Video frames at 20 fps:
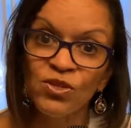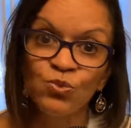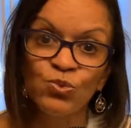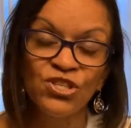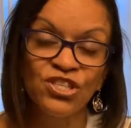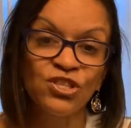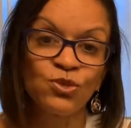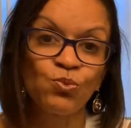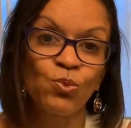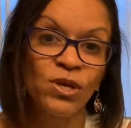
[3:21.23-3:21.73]
which
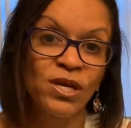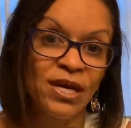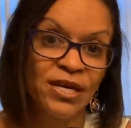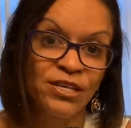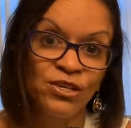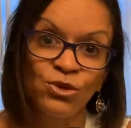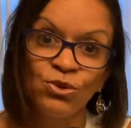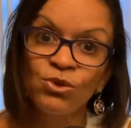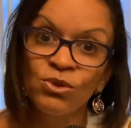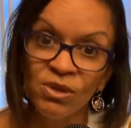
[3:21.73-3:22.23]
is what I
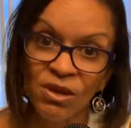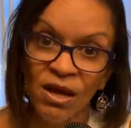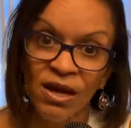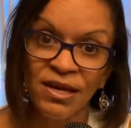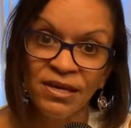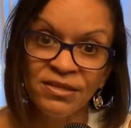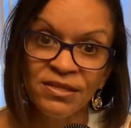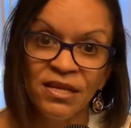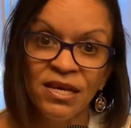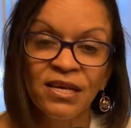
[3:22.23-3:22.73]

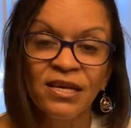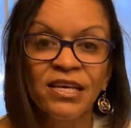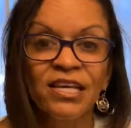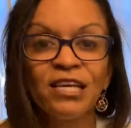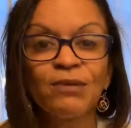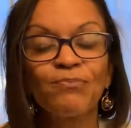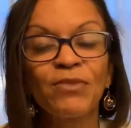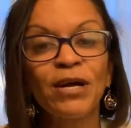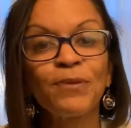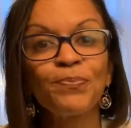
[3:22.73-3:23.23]
utilize
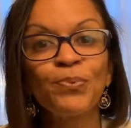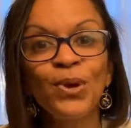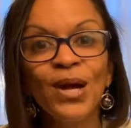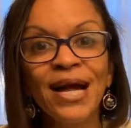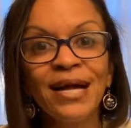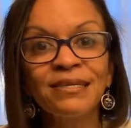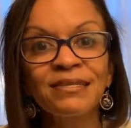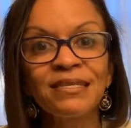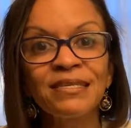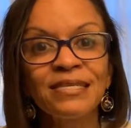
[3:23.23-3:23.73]
in my
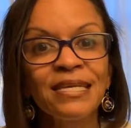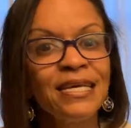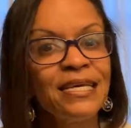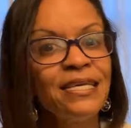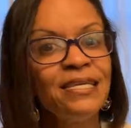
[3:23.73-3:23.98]
practice,